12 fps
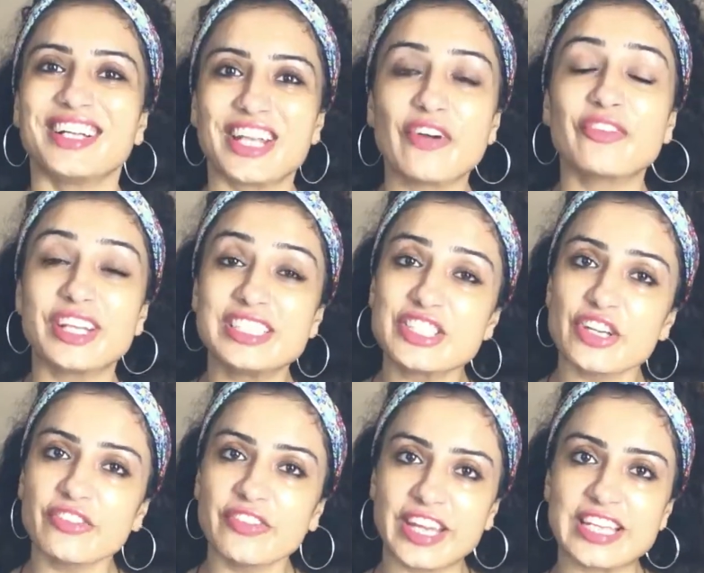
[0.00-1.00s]
Now rinse
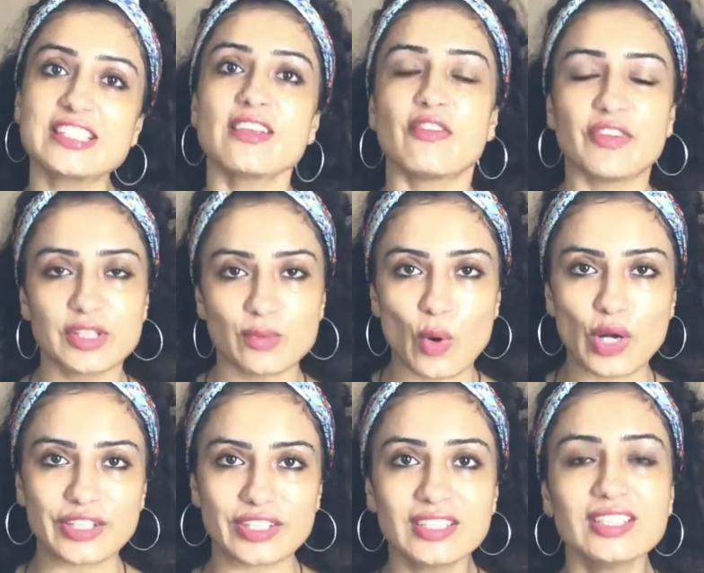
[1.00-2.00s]
your face with
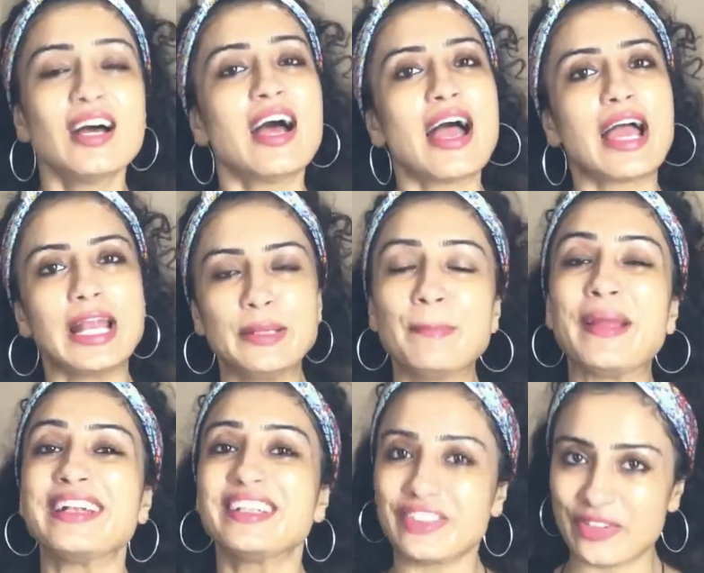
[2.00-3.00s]
water and
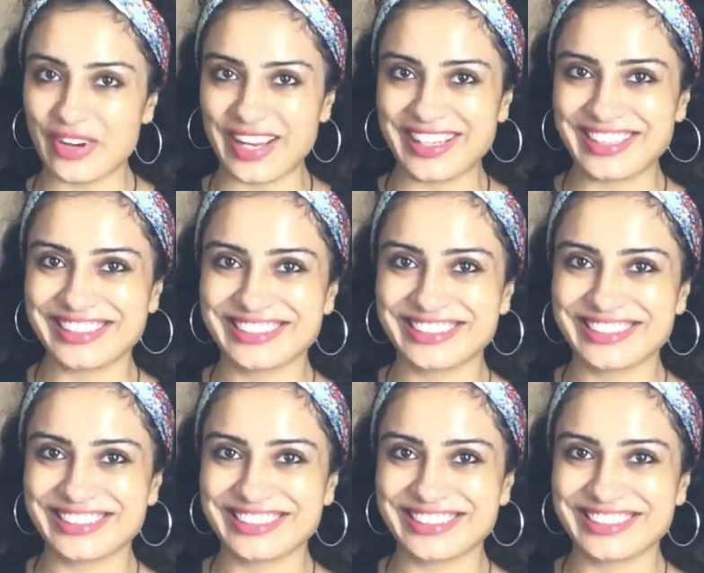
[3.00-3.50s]
pat dry.